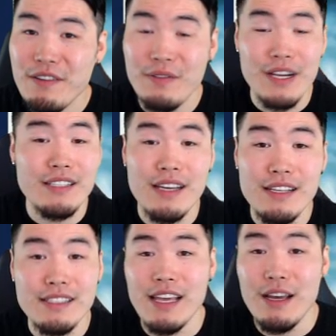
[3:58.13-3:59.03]
Frieza,
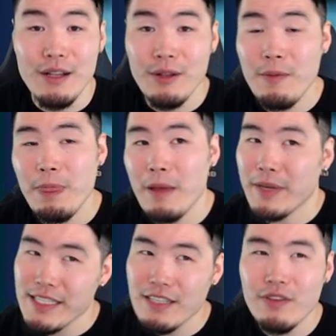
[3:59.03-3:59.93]
Cell? I'm
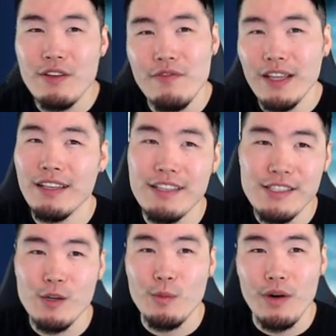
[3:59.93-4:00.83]
guessing for the villains,
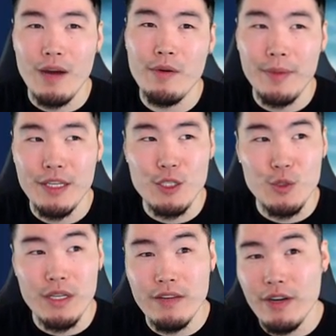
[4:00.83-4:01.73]
they'll probably
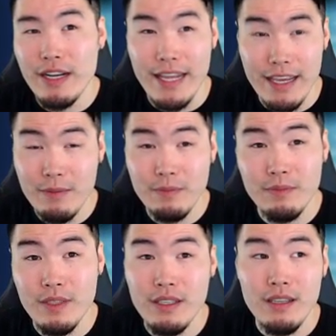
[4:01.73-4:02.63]
do a different name
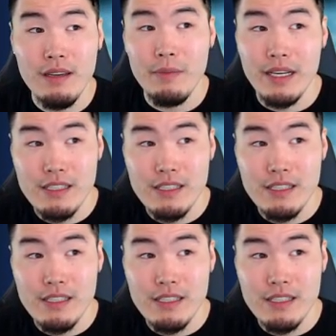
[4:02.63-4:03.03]
because